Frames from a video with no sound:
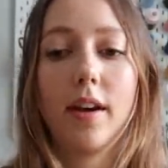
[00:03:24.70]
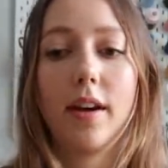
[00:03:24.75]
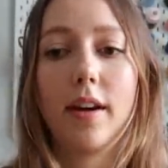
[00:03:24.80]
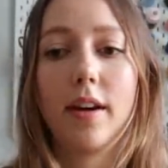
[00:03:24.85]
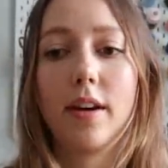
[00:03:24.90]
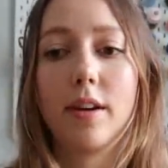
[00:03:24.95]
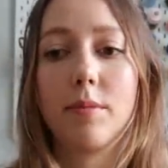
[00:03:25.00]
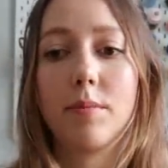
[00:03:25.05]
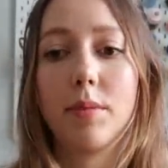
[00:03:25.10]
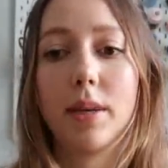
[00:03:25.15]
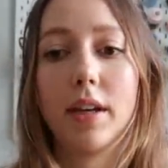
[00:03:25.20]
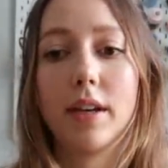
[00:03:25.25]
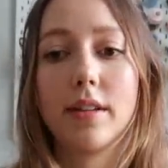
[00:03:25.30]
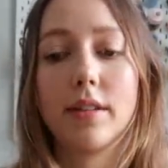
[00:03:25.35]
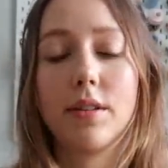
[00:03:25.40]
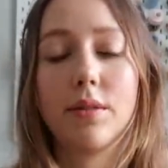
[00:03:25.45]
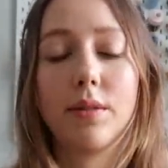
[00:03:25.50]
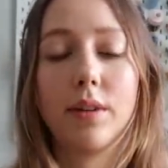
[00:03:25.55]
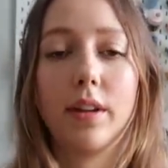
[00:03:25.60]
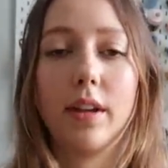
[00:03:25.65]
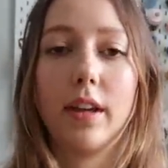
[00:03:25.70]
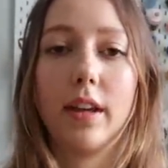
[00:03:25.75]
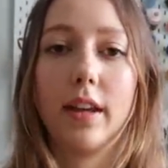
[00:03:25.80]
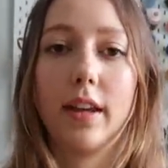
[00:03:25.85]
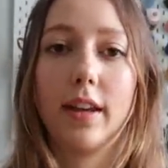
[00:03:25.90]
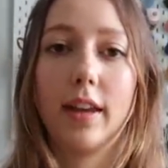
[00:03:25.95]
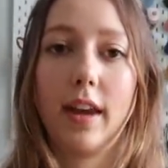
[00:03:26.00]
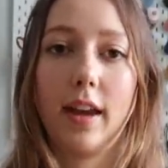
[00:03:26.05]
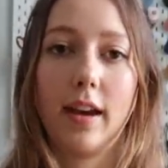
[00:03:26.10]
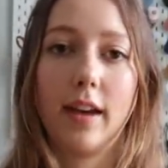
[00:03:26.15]
um, because it really
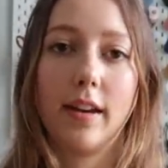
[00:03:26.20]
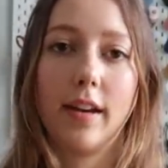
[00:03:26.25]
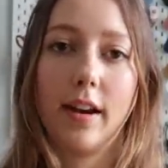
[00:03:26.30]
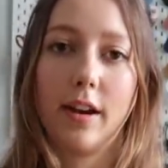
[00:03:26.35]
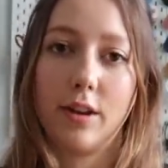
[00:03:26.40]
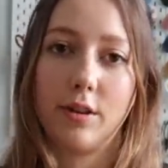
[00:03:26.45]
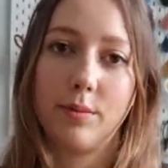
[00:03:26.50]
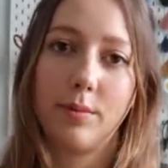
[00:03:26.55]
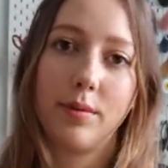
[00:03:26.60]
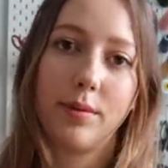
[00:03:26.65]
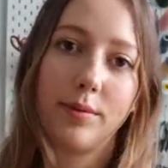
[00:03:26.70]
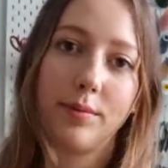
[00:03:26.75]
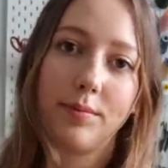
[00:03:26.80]
can help.